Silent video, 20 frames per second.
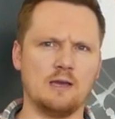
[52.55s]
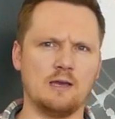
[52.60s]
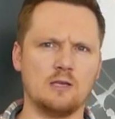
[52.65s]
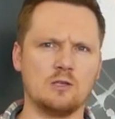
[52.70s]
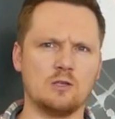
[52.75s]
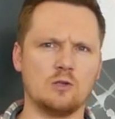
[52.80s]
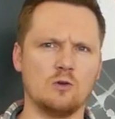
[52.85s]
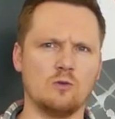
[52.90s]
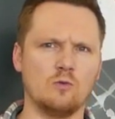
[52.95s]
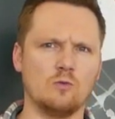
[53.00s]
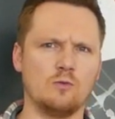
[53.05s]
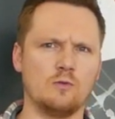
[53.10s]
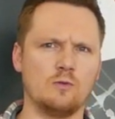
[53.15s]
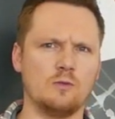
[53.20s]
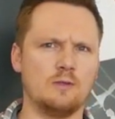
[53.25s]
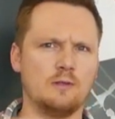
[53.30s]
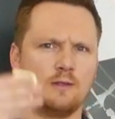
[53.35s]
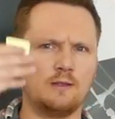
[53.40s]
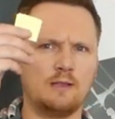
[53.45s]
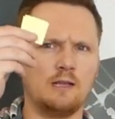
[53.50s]
So
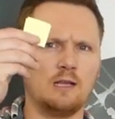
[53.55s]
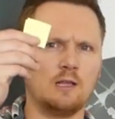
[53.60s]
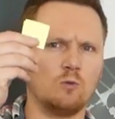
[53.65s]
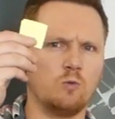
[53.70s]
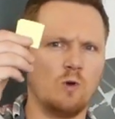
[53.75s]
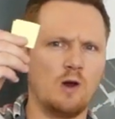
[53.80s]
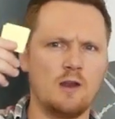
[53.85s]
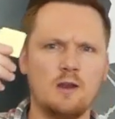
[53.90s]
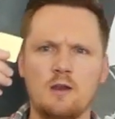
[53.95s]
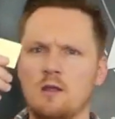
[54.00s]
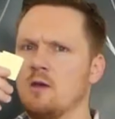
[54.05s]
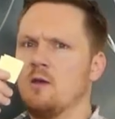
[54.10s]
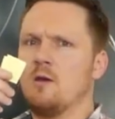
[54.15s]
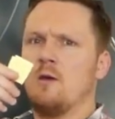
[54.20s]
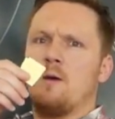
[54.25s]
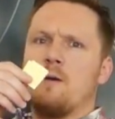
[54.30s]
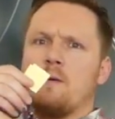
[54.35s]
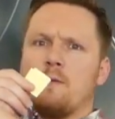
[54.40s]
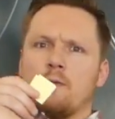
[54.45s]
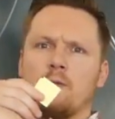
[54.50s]
that's one.
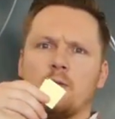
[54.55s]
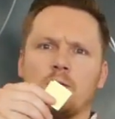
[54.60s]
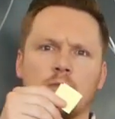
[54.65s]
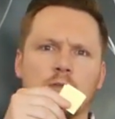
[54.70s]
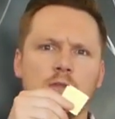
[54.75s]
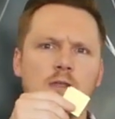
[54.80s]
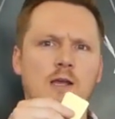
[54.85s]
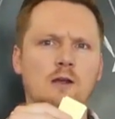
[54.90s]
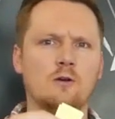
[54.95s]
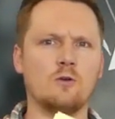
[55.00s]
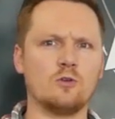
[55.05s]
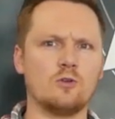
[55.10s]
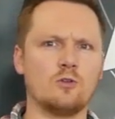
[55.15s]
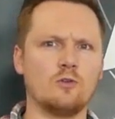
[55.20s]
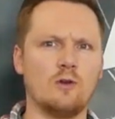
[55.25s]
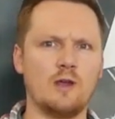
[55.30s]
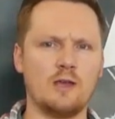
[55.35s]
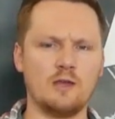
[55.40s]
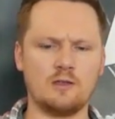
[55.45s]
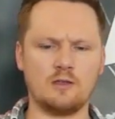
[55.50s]
There goes the
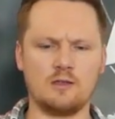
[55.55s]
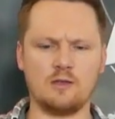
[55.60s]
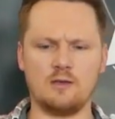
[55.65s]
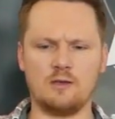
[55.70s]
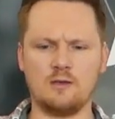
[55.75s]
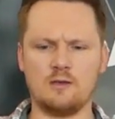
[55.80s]
rest.